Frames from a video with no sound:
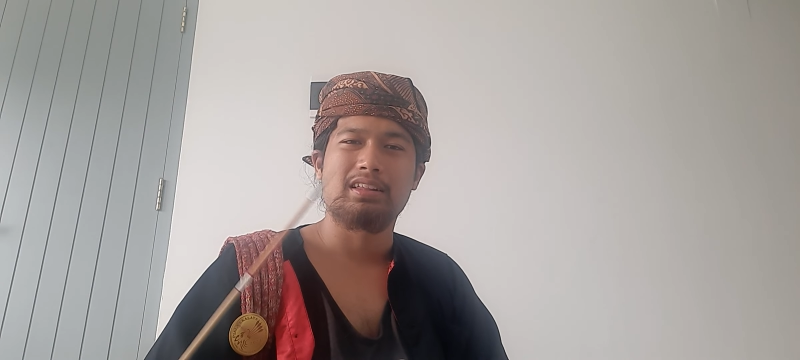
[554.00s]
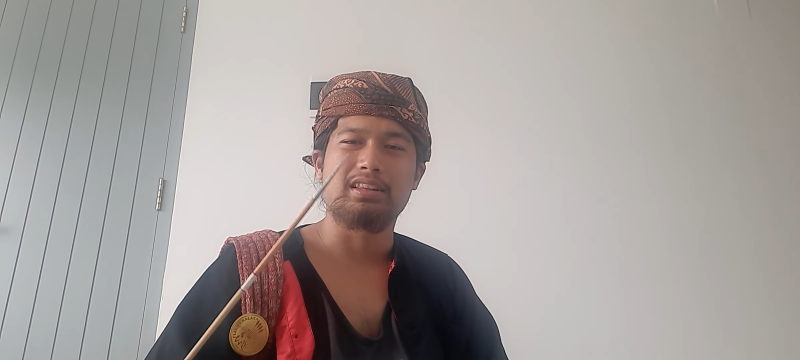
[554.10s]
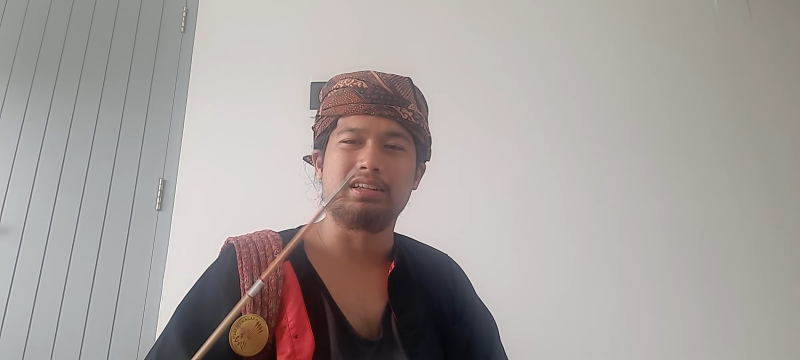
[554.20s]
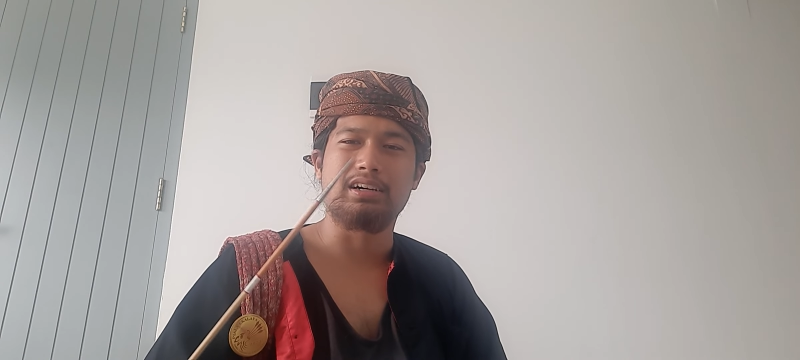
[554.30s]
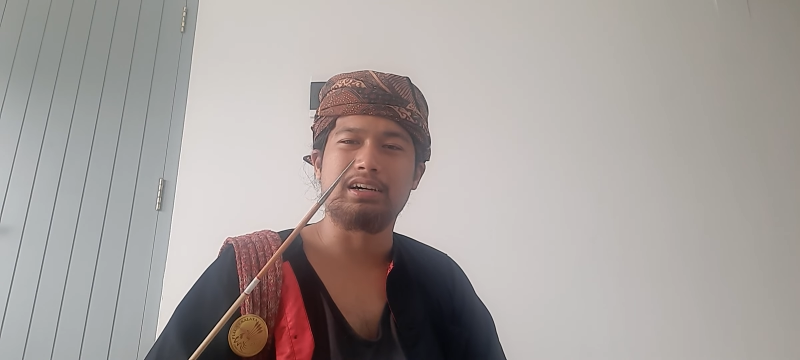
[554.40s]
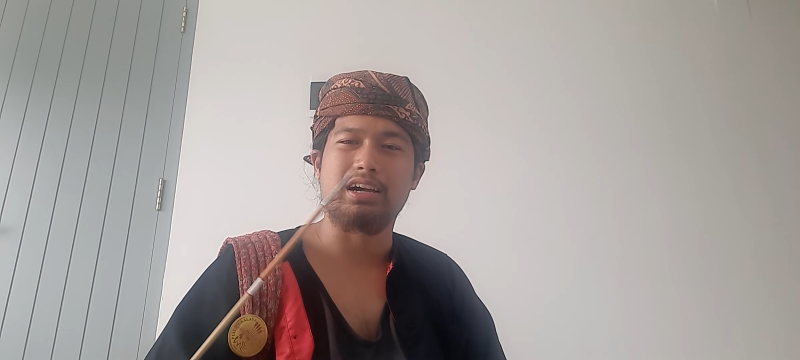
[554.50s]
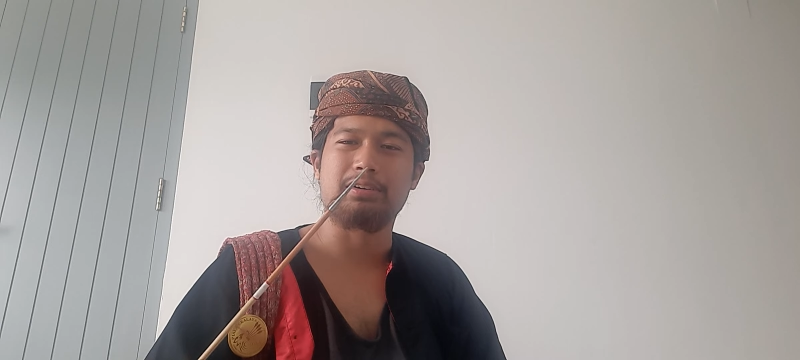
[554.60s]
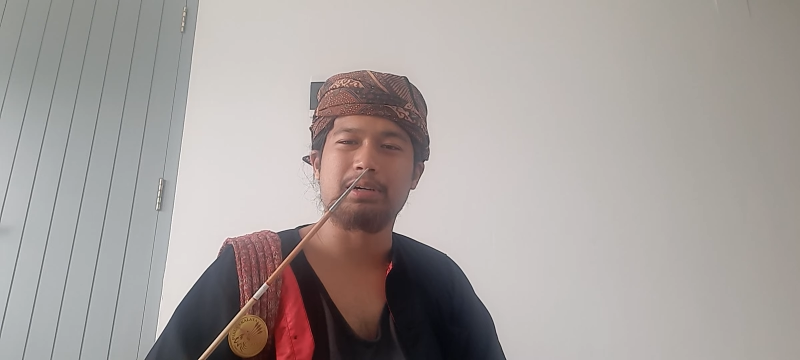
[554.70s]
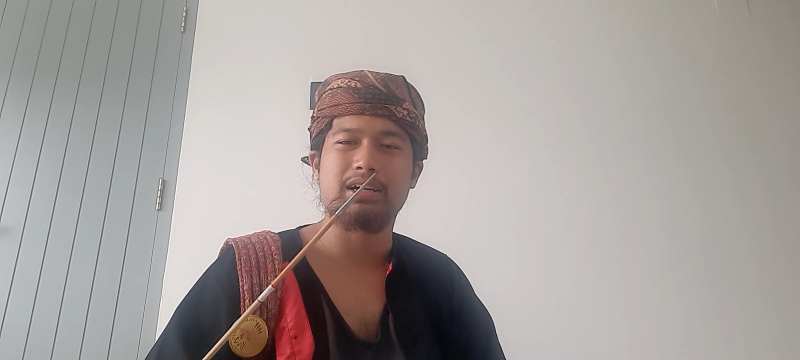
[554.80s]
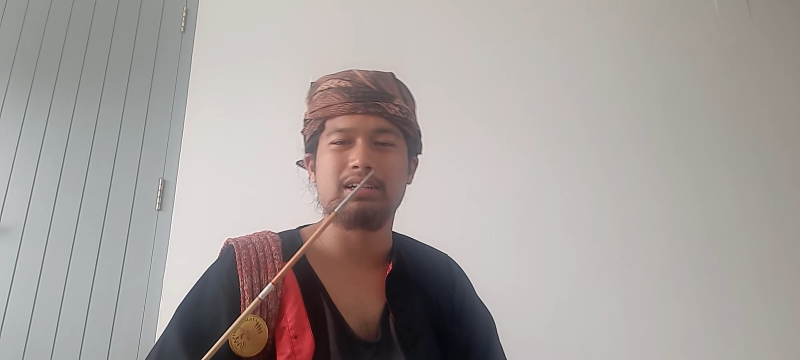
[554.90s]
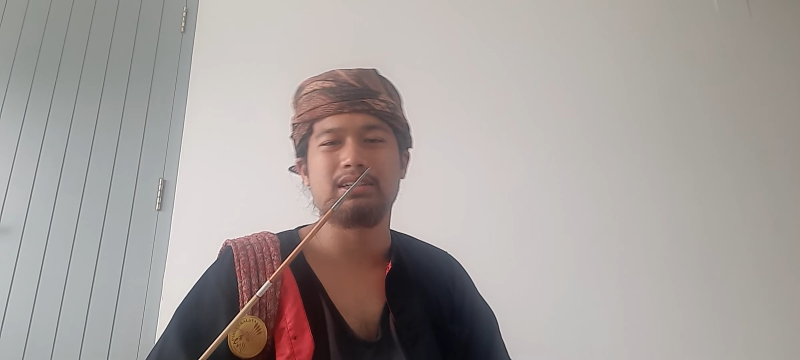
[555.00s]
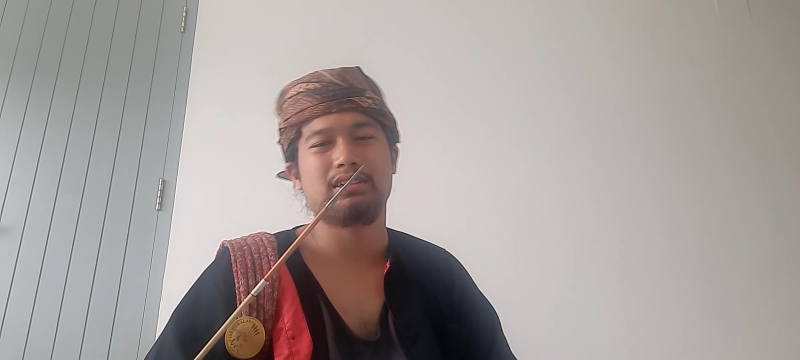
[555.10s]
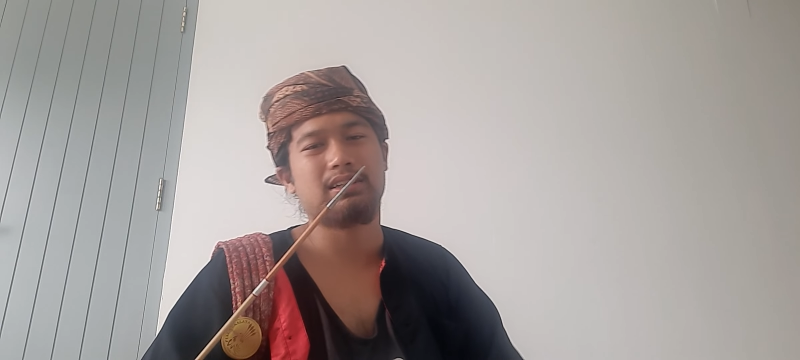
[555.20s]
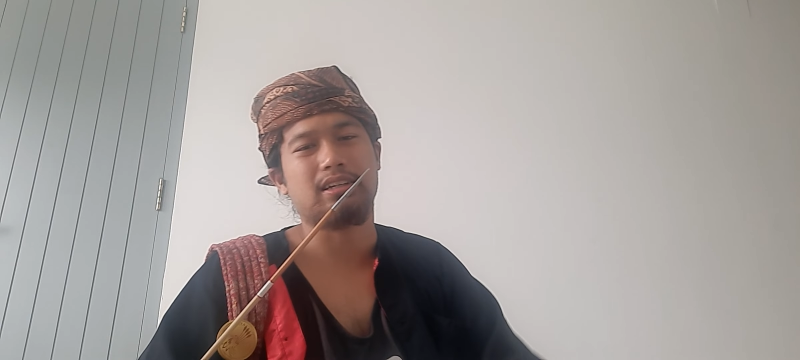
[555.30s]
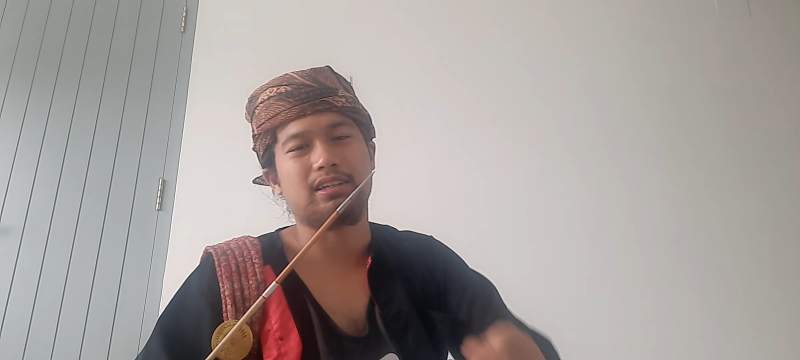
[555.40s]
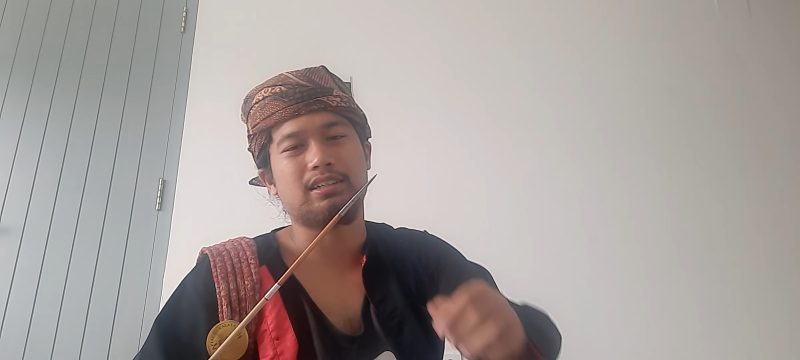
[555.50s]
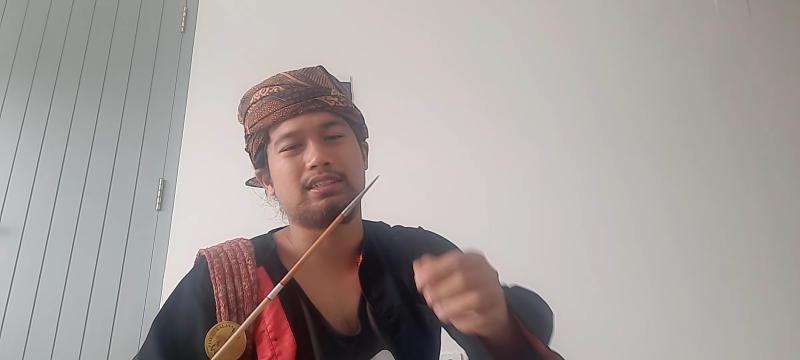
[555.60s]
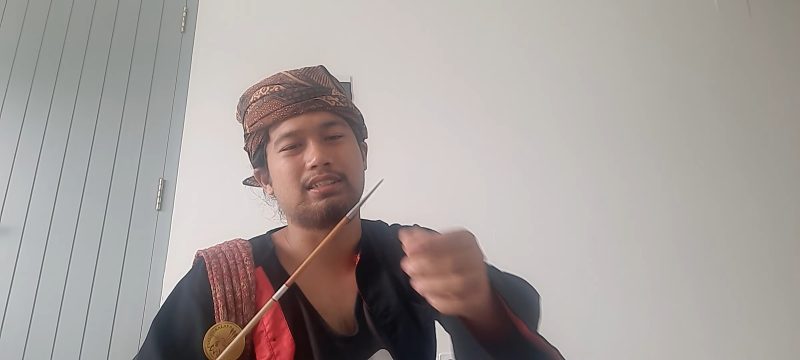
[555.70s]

The arrowhead is